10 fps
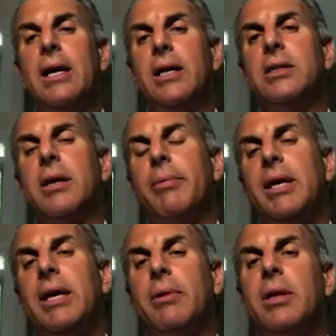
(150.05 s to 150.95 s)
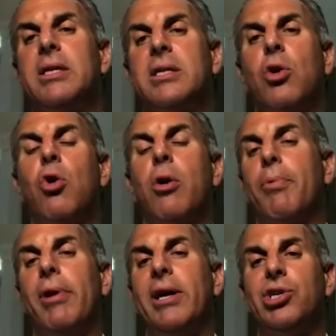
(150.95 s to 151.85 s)
some of the
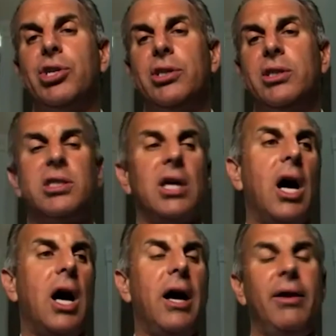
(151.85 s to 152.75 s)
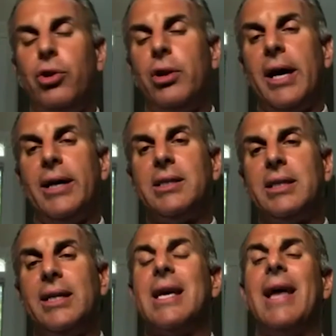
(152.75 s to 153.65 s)
corporations in the United
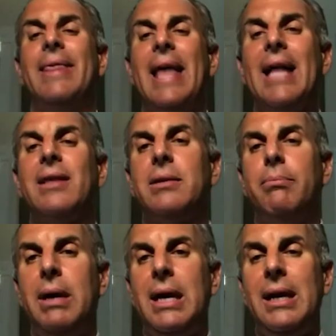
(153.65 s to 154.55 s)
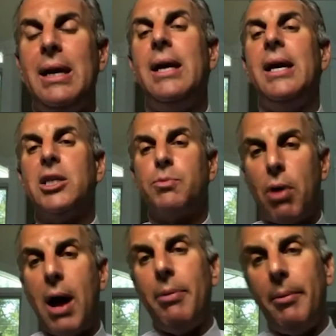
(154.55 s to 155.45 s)
States. And that, to me, is
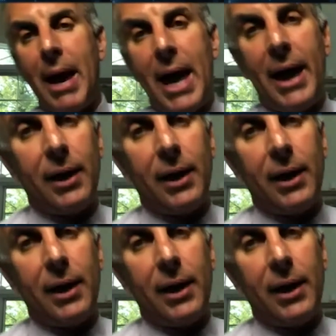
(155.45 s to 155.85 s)
problematic.